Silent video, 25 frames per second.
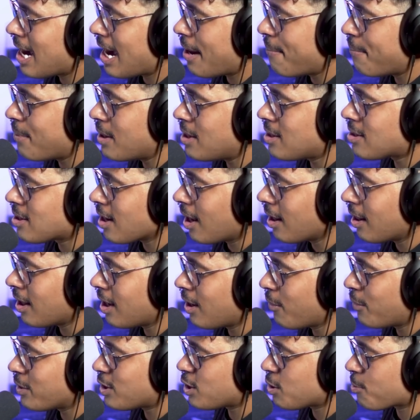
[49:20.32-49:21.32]
and
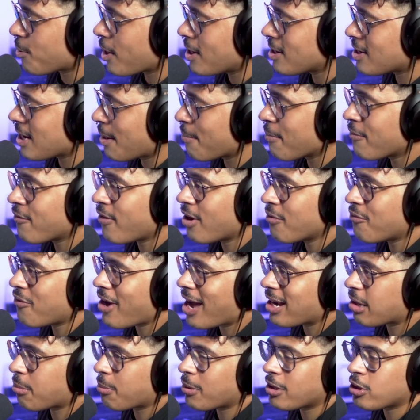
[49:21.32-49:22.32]
medulla, which is brainstem. Fun
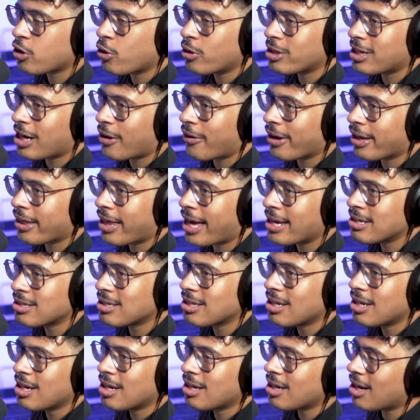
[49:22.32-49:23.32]
fact: pituitary
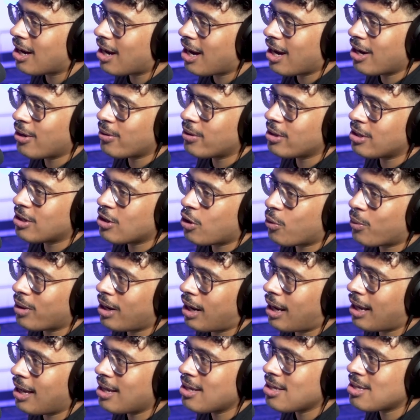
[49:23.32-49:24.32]
gland. I only know
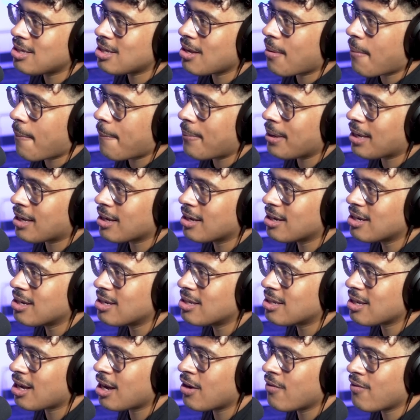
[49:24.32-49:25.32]
what it is
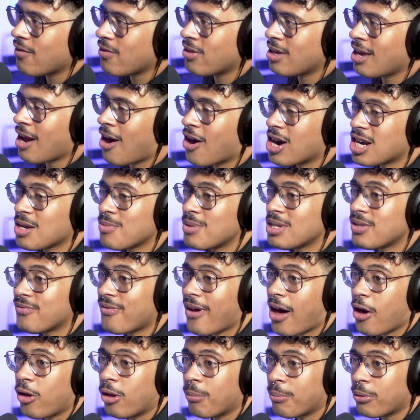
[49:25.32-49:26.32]
because of the Artemis
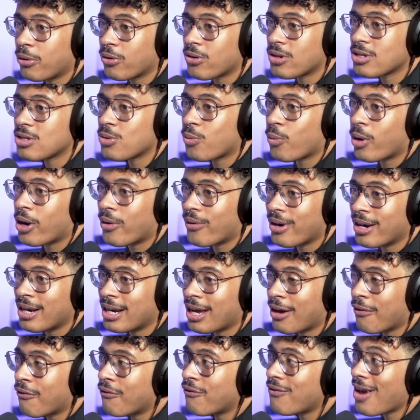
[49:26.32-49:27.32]
Fowl books,
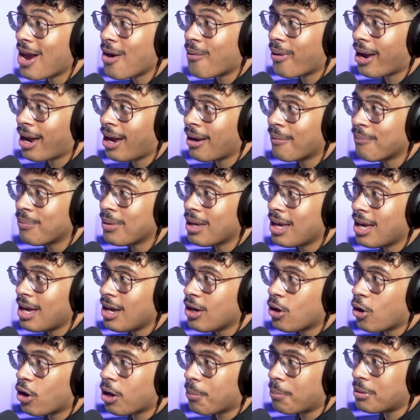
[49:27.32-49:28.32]
wherein a fairy
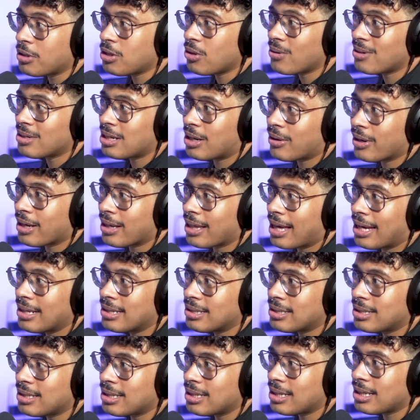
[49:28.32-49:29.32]
got a pituitary
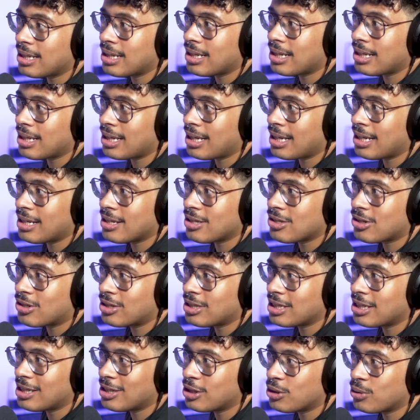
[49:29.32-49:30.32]
gland
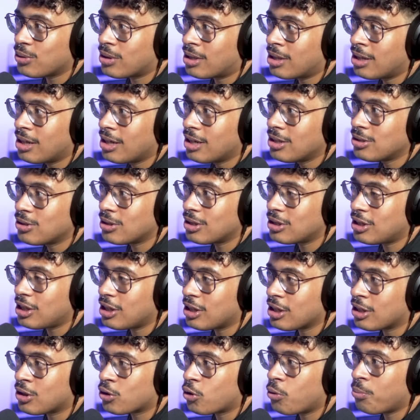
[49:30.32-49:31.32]
inserted into her so that she
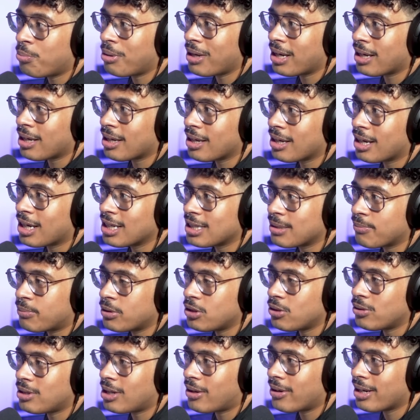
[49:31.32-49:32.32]
could grow big because the
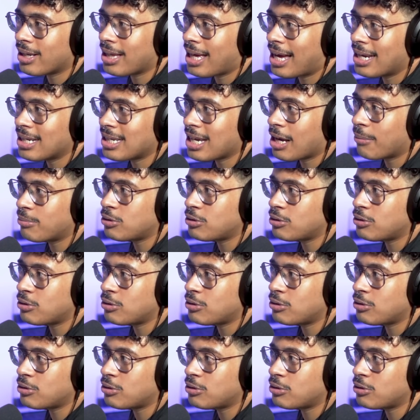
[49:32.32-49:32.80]
pituitary gland